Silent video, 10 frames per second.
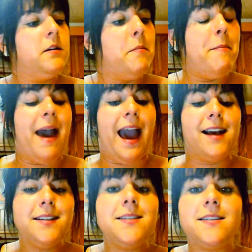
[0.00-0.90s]

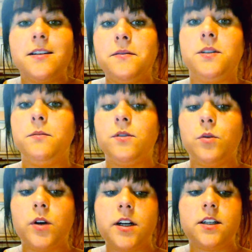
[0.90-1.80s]
mass of some
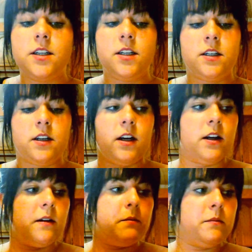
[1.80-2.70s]
sort.
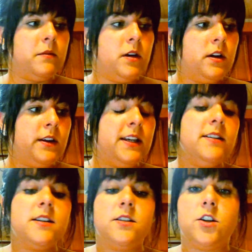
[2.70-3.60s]

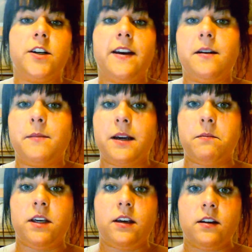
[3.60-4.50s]
He's concerned that it might
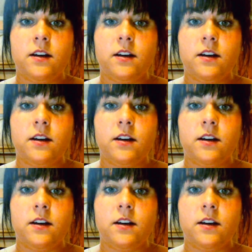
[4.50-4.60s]
be